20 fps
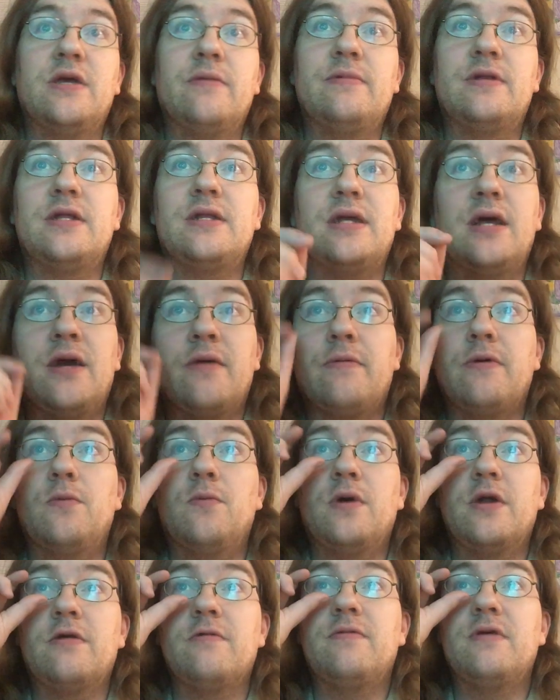given unto every
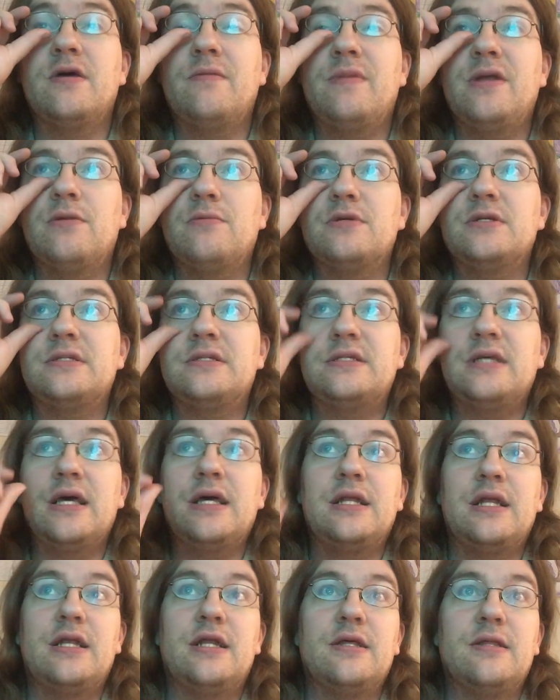one of them, and it was
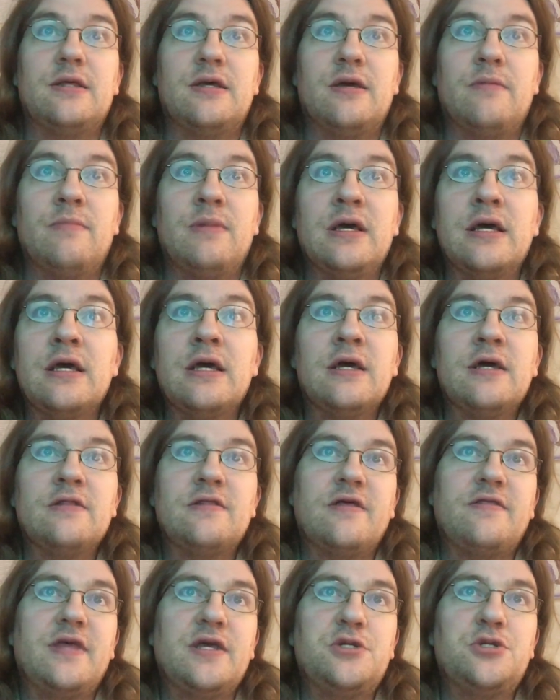said unto them
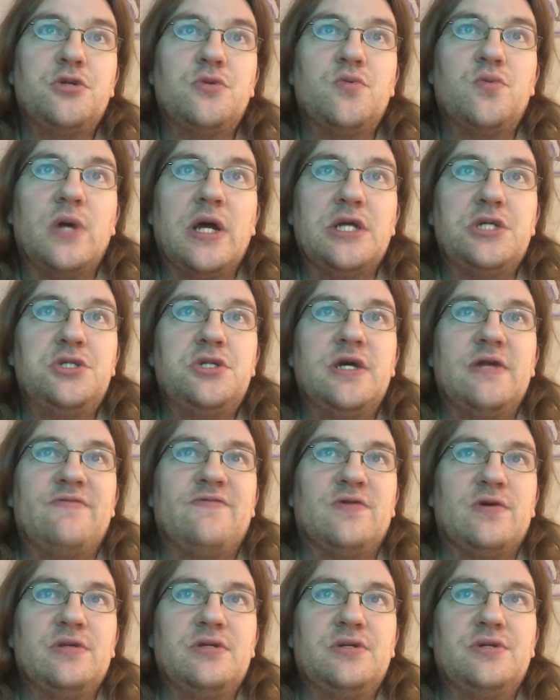that they should rest yet
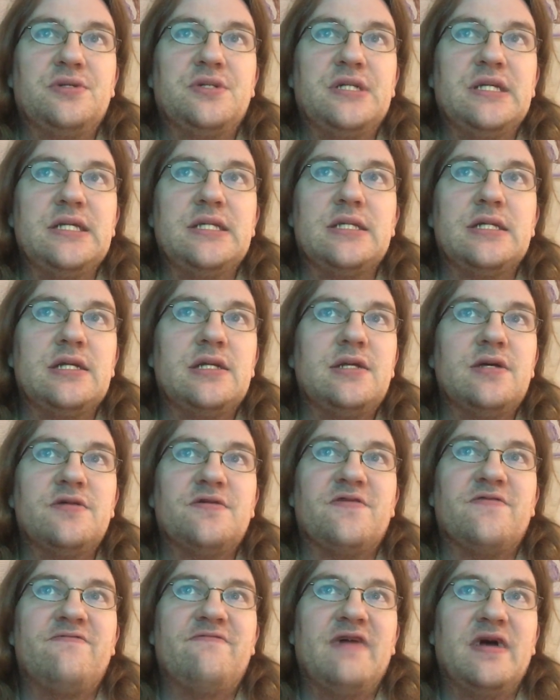for a little season until
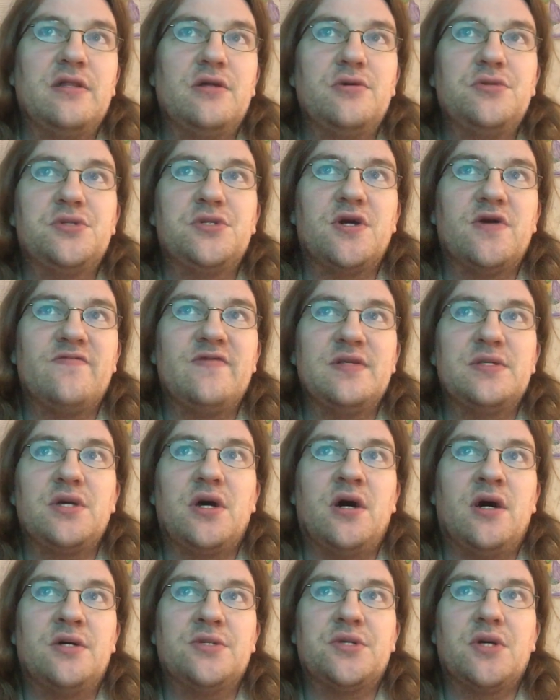their fellow servants
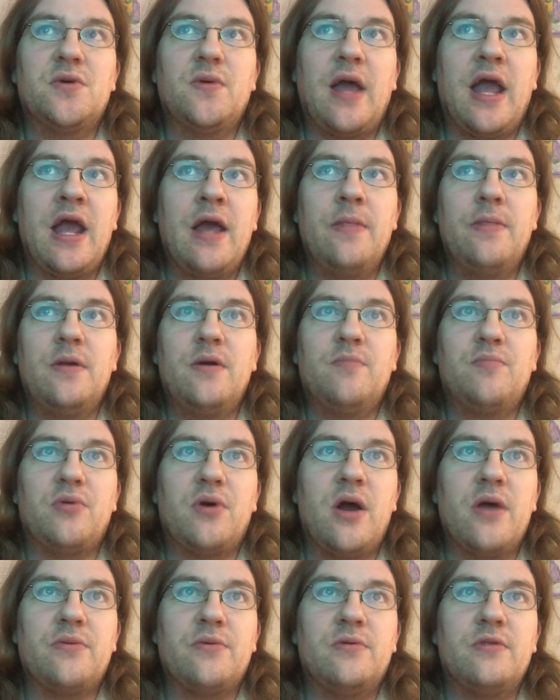also and their
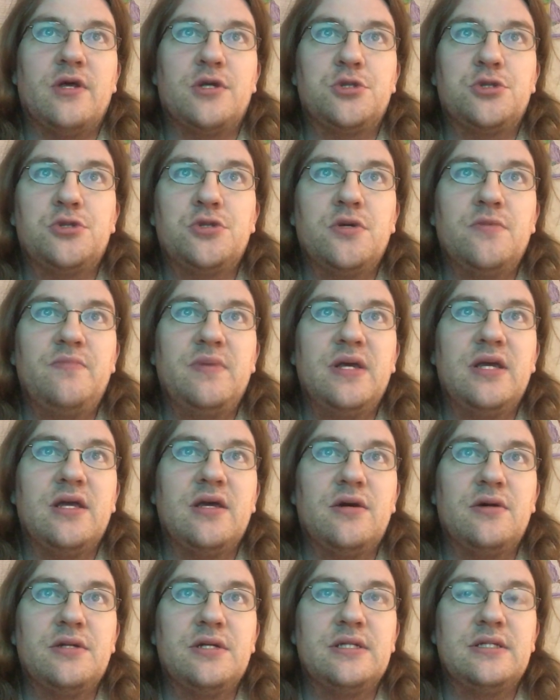brethren that should be
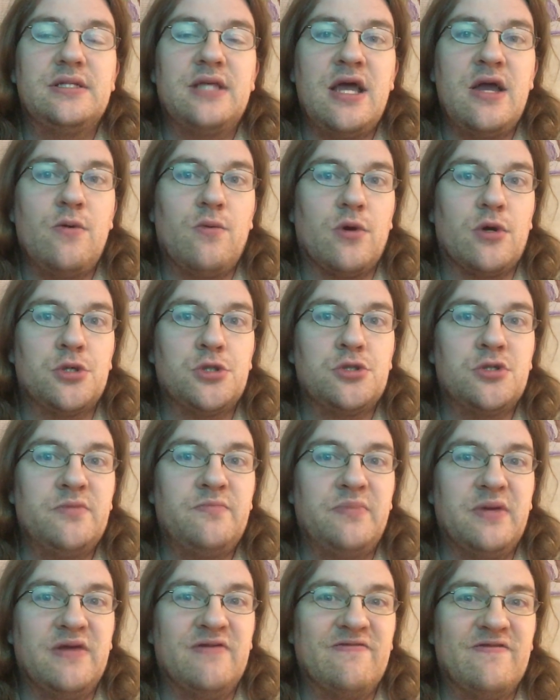killed as they were
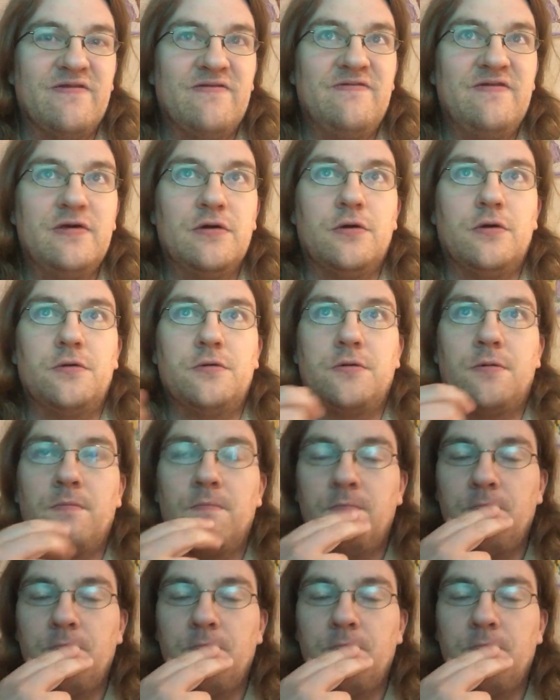should be fulfilled."